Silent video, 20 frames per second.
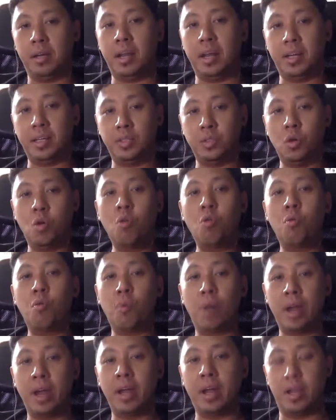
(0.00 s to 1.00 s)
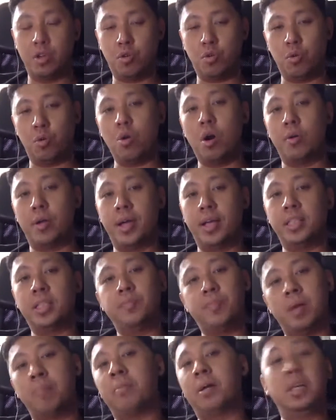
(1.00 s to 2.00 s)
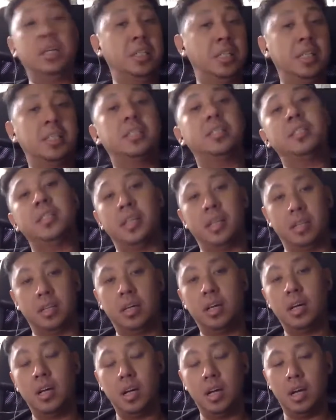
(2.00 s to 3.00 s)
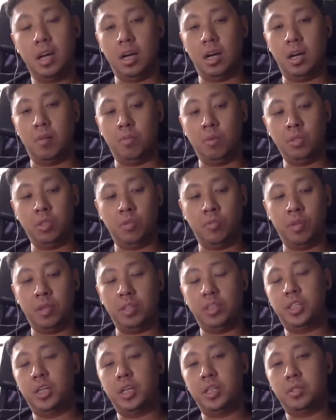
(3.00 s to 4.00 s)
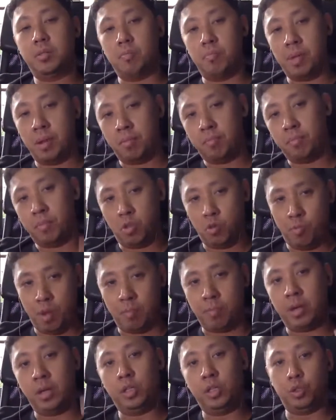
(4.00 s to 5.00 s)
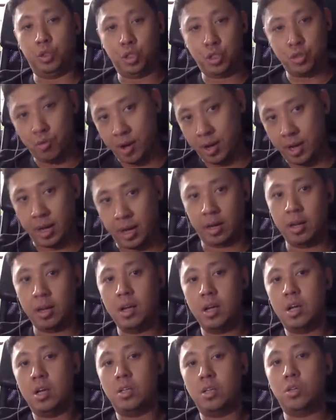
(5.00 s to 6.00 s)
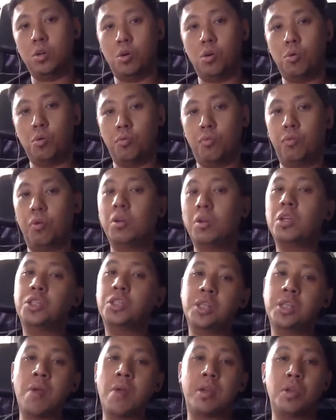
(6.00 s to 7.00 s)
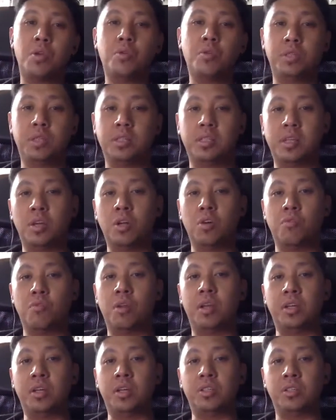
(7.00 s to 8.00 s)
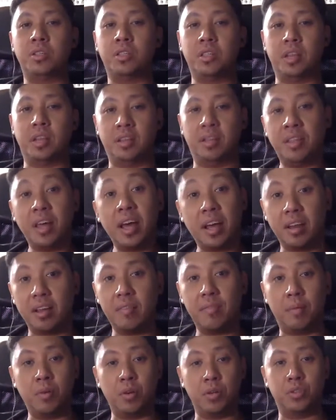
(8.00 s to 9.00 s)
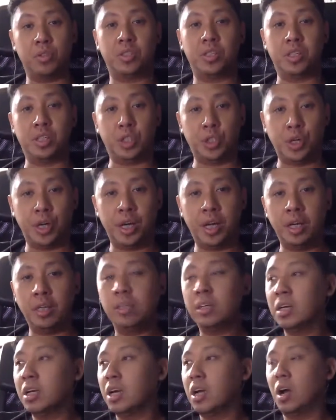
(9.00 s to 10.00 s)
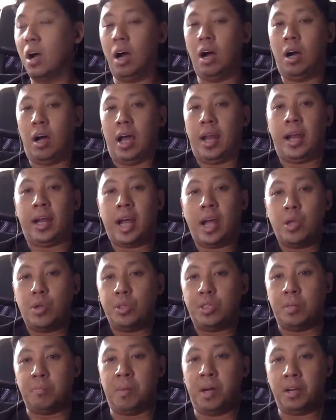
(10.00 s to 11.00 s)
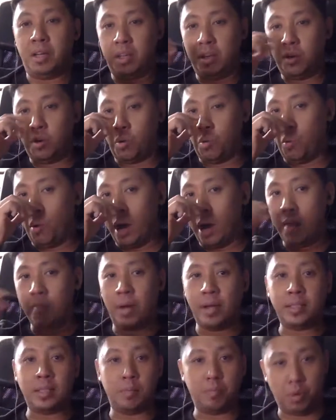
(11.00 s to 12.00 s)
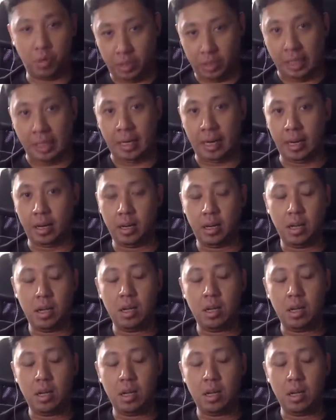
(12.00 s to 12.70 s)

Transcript: There is no way that you could go out there and spend money just yet. Most of it is just you make money through trading. So for the generic users, they're not really interested in that. If I'm not interested in trading and I can't use the money, why am I supporting that?